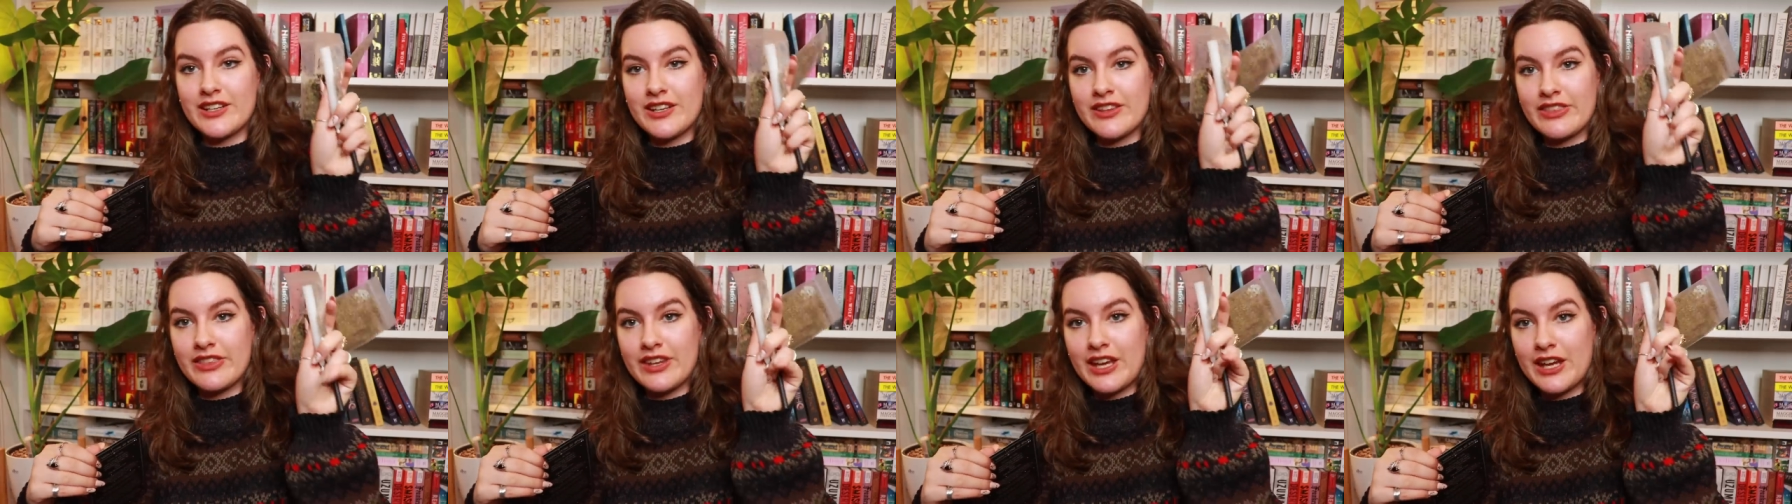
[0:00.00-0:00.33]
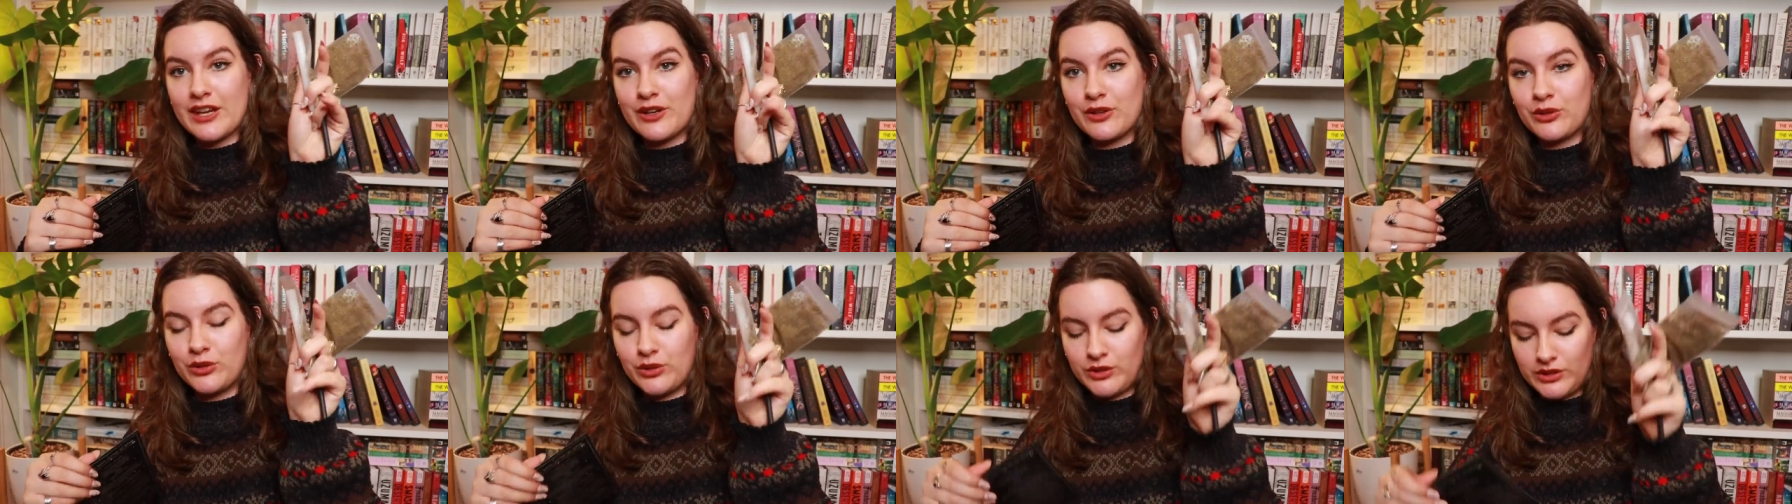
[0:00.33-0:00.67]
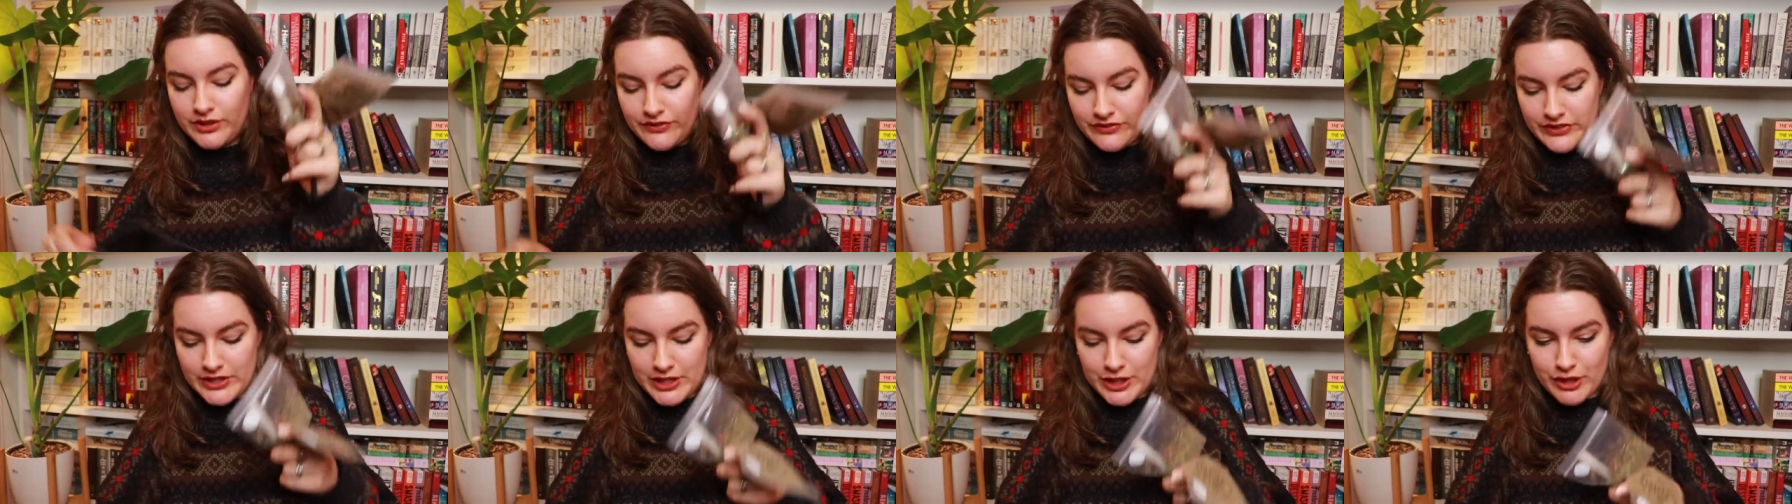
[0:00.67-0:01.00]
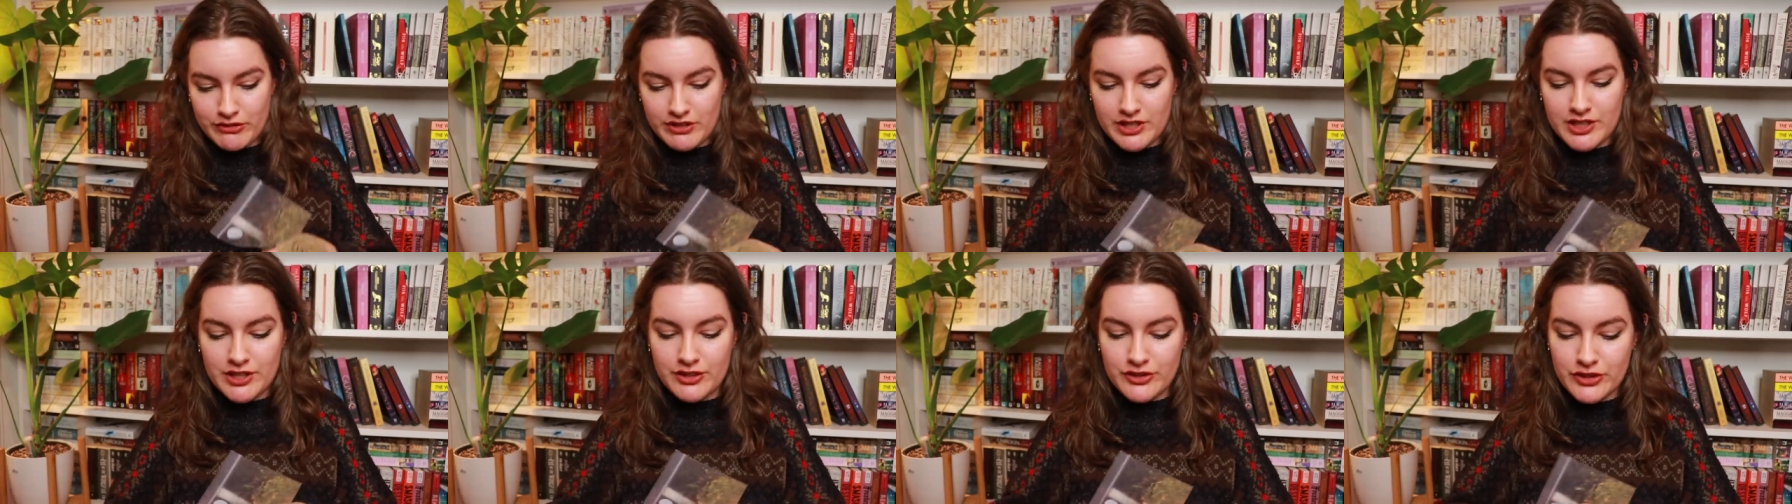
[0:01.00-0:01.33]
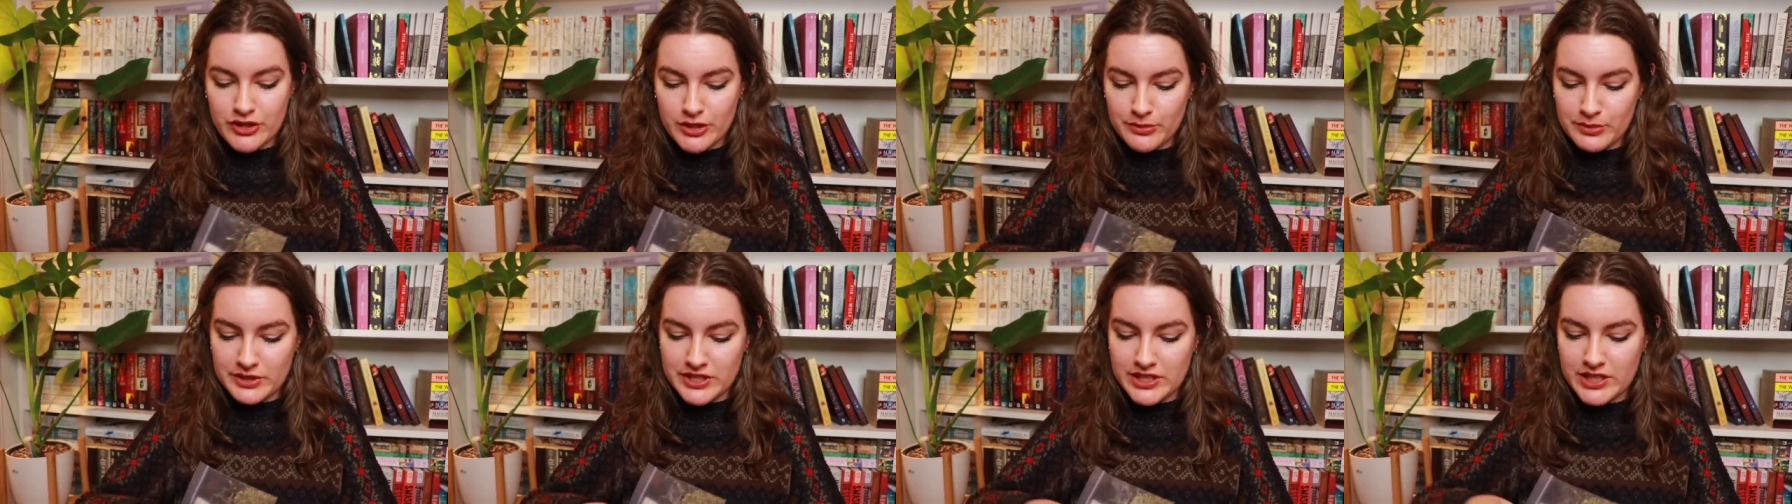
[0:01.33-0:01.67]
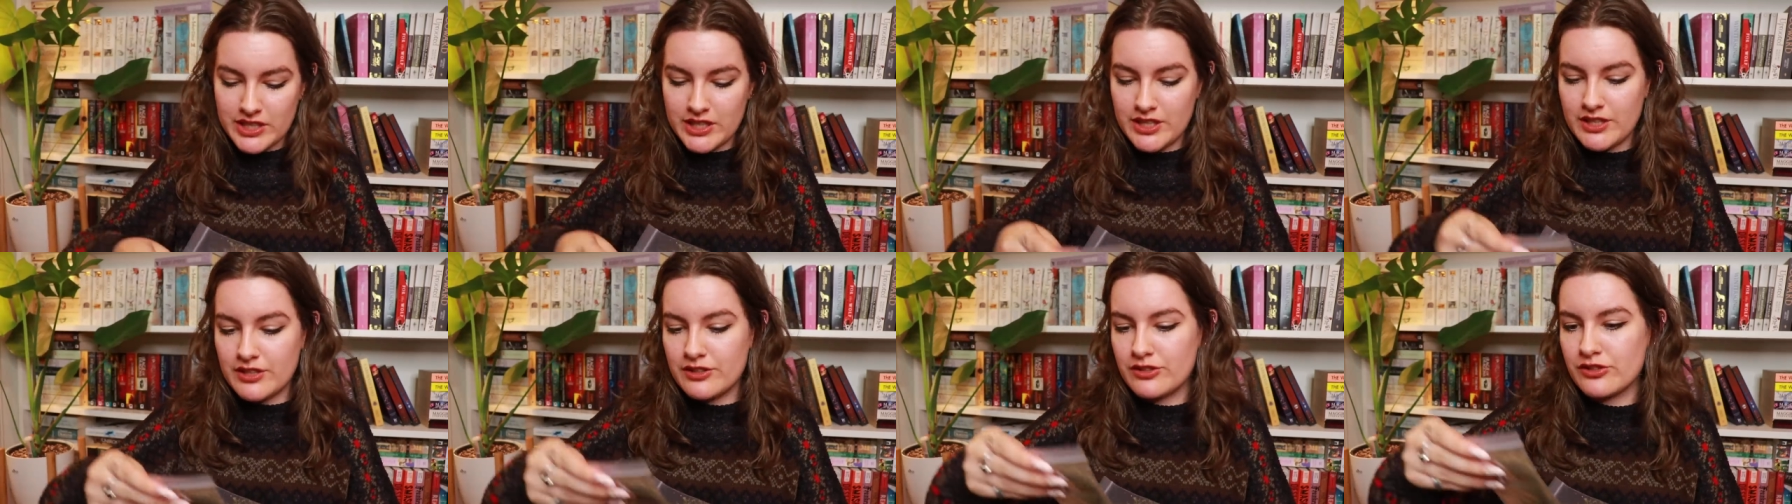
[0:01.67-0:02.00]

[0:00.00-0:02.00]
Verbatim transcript: and then all of the ingredients you would need.